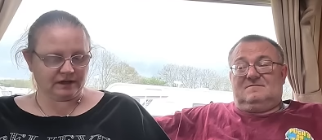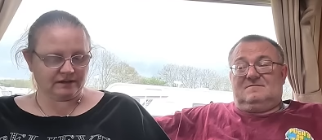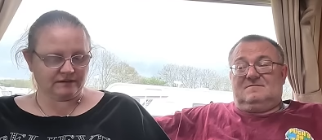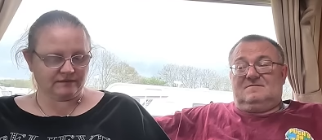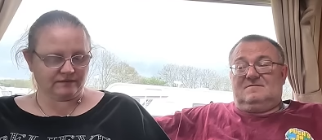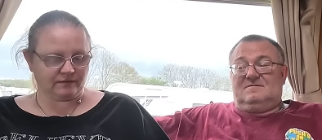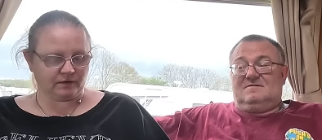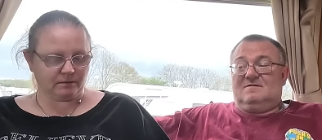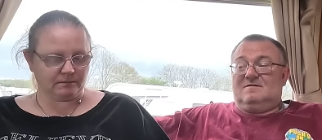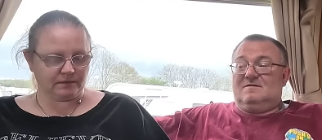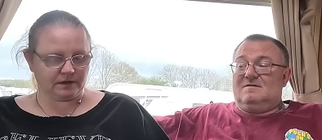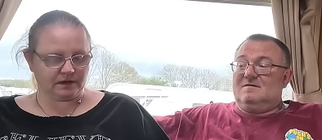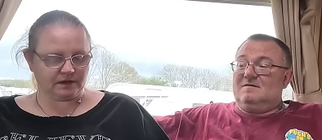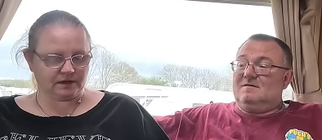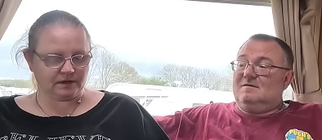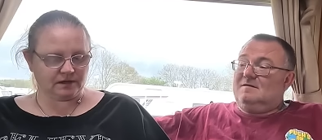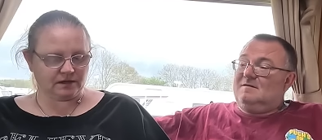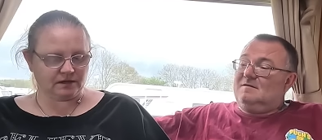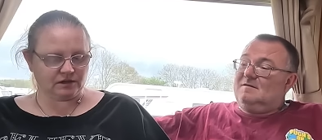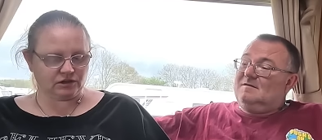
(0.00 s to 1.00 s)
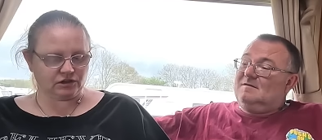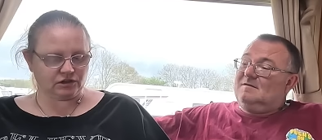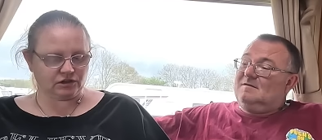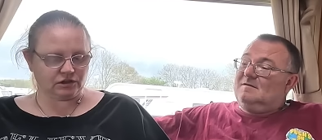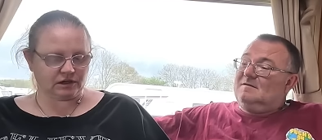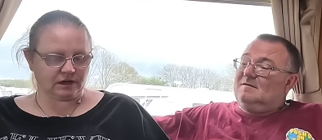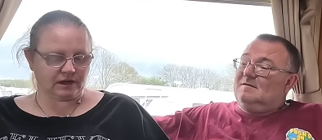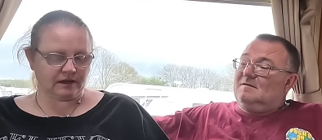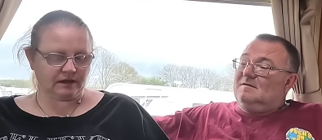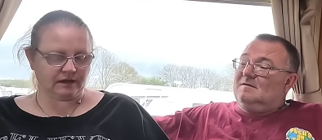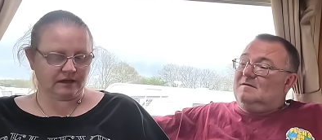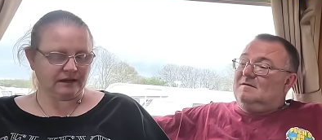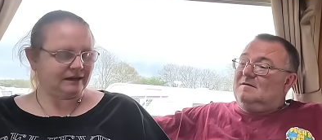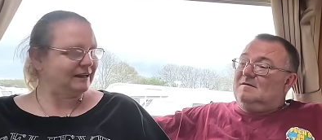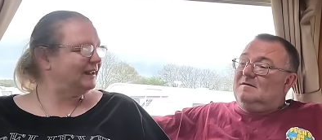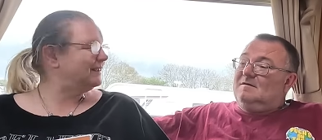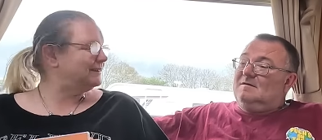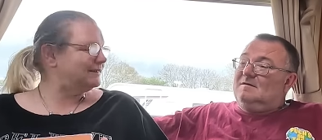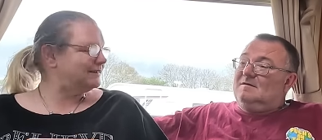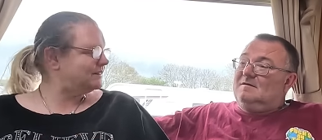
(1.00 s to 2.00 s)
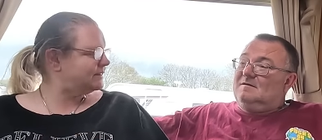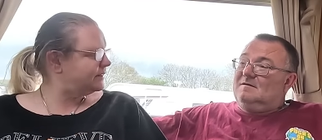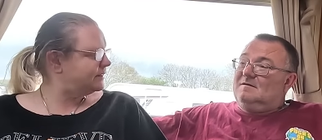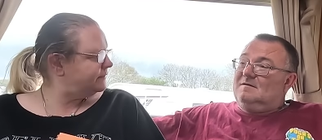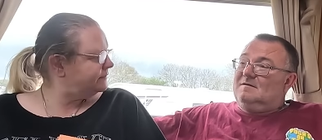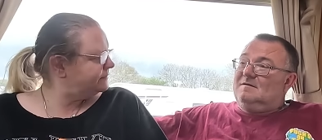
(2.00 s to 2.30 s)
Speaker 1: is from Charlotte Land,